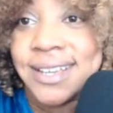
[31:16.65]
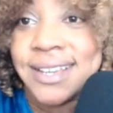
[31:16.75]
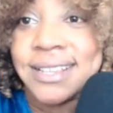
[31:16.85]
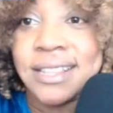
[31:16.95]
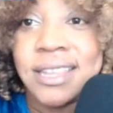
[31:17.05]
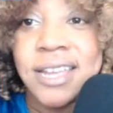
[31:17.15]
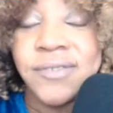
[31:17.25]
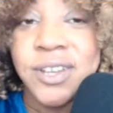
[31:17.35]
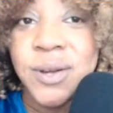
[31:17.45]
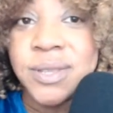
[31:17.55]
Because I think if
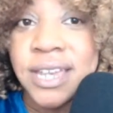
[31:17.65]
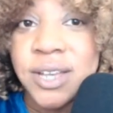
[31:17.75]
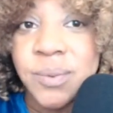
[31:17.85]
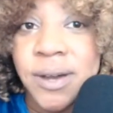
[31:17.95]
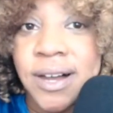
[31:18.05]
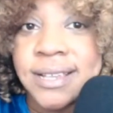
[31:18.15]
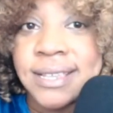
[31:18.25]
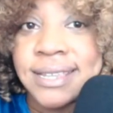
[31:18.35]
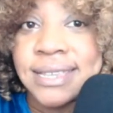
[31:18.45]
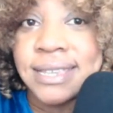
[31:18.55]
you don't take a pause
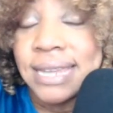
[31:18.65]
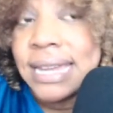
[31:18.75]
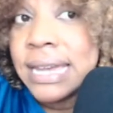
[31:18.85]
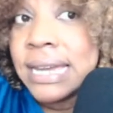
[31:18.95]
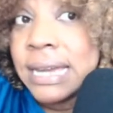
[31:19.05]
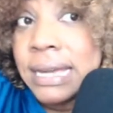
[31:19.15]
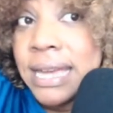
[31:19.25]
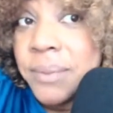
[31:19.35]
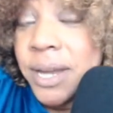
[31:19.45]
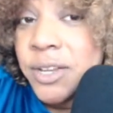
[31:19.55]
to see,
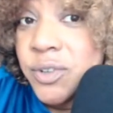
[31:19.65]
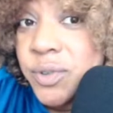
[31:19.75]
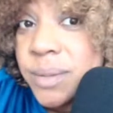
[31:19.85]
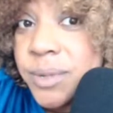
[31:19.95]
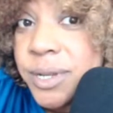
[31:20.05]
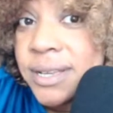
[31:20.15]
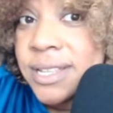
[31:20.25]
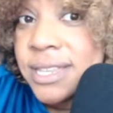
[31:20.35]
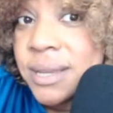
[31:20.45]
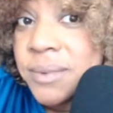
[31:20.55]
am I contributing
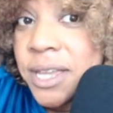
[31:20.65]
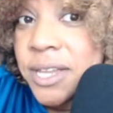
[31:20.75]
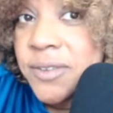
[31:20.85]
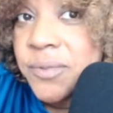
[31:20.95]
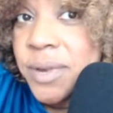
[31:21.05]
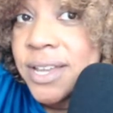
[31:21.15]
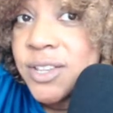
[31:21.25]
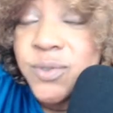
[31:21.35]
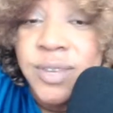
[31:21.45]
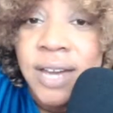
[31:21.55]
in some negative way,
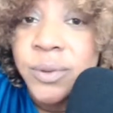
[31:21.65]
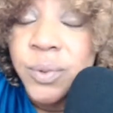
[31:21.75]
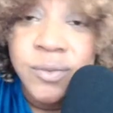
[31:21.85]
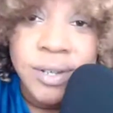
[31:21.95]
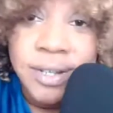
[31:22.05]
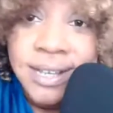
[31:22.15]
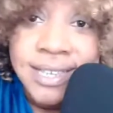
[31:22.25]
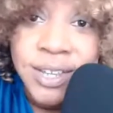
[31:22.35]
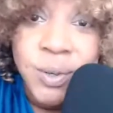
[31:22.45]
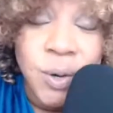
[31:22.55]
you never will realize
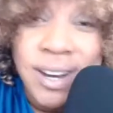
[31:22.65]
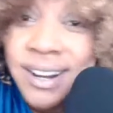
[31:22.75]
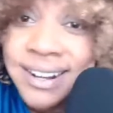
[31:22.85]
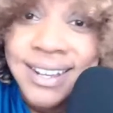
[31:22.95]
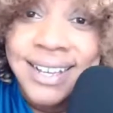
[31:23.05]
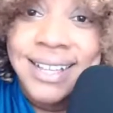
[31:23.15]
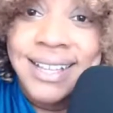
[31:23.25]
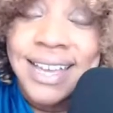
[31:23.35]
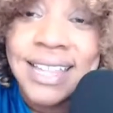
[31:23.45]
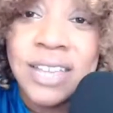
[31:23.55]
that you are
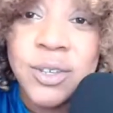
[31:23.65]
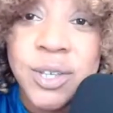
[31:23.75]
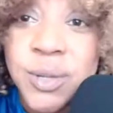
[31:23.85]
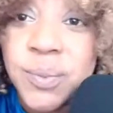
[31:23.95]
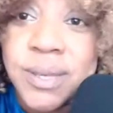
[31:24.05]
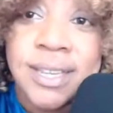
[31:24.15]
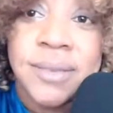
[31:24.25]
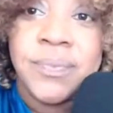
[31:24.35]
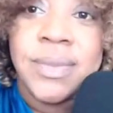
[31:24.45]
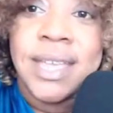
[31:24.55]
and that you could be.